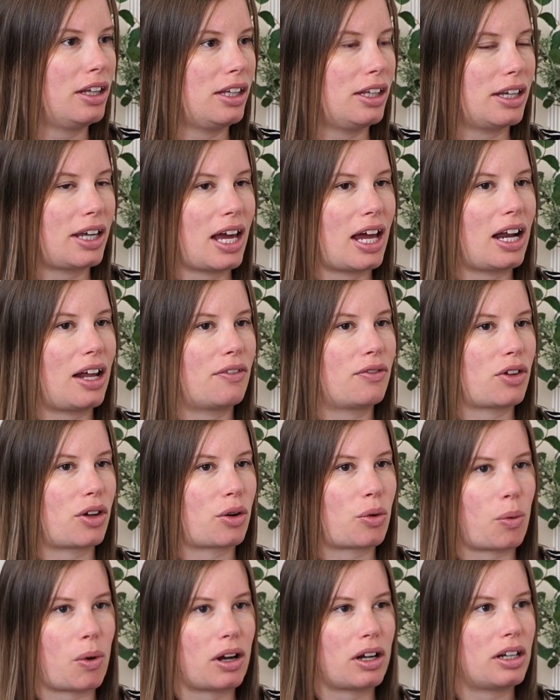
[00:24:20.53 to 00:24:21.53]
You can't have a
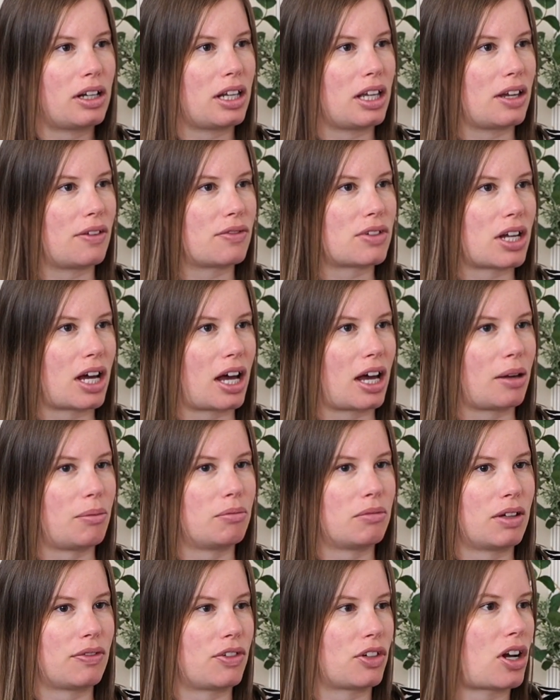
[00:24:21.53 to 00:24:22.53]
quantity of
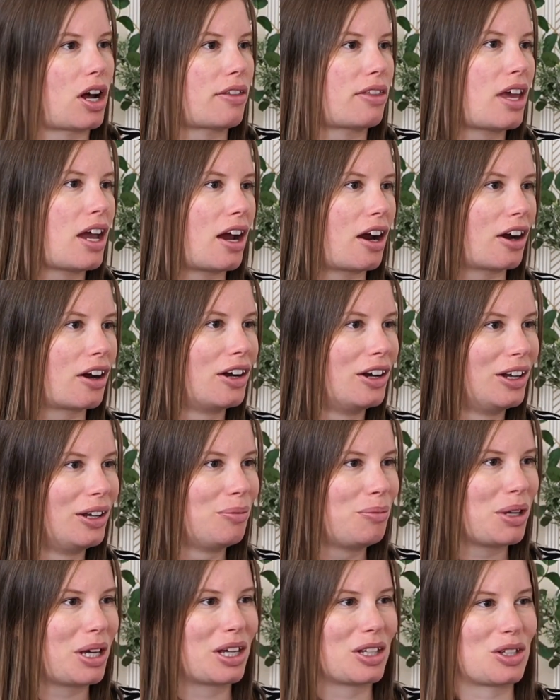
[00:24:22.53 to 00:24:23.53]
time if you're not there
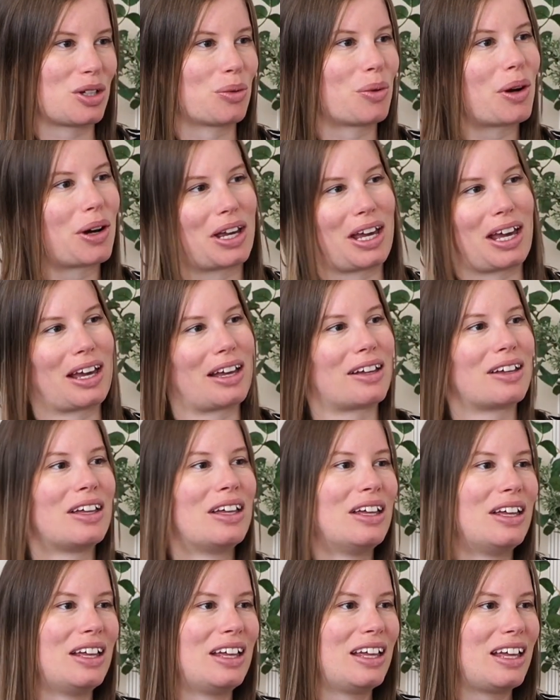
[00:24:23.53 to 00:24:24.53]
because you're working.
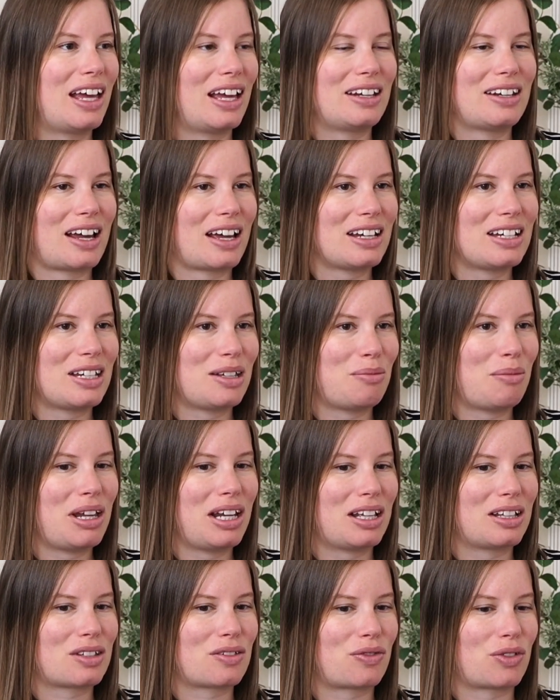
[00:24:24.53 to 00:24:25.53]
And 90
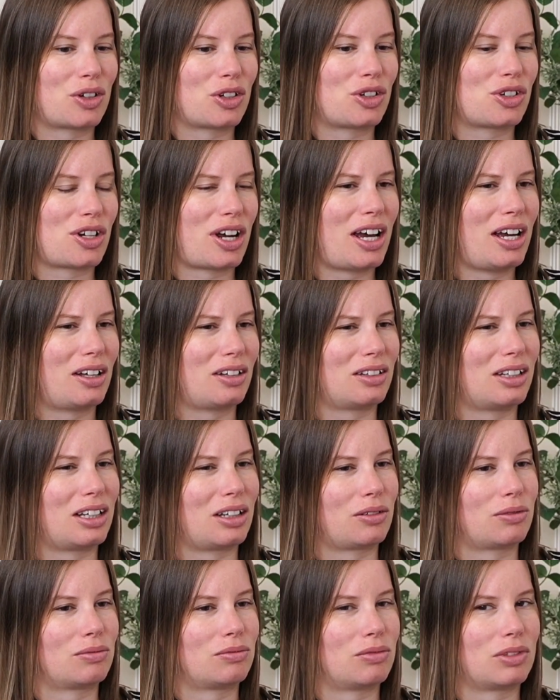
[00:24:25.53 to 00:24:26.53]
minutes for a child,
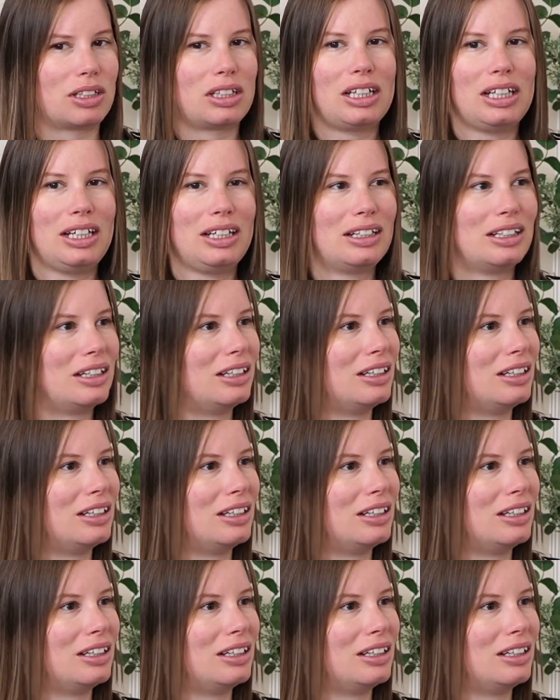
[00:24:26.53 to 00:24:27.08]
like, really?